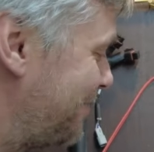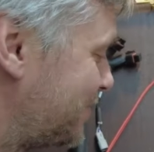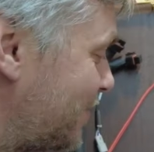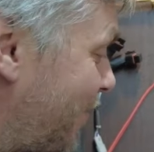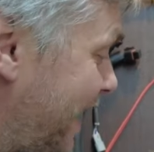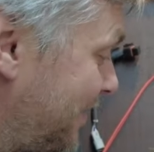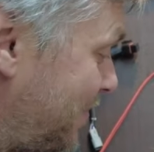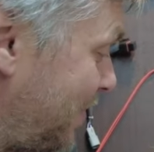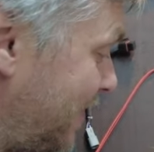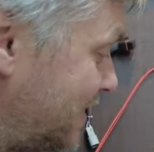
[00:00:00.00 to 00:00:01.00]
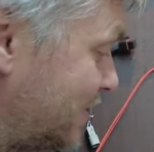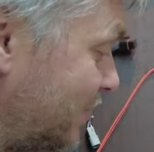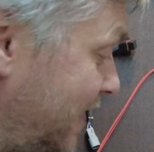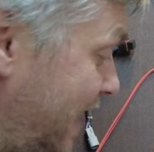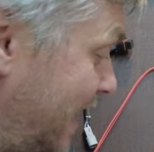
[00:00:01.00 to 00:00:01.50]
So everything is
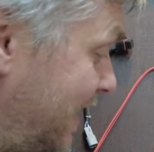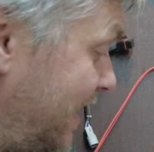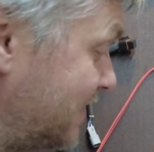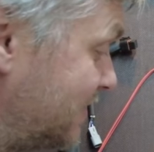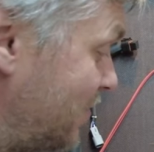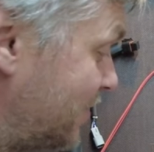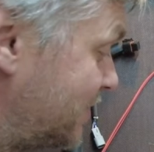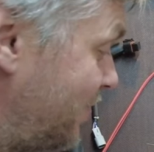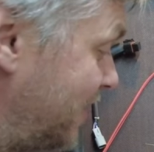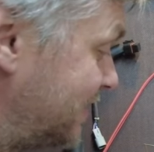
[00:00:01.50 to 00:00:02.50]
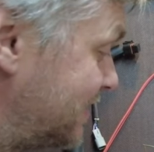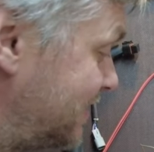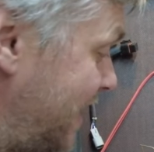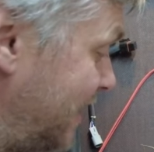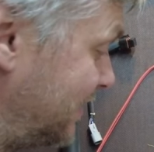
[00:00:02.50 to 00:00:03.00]
on there as long as you
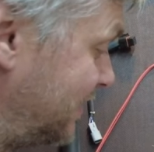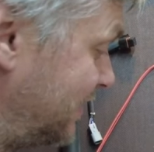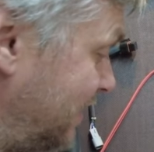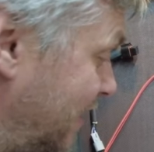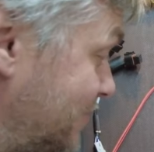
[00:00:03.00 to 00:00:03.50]
understand how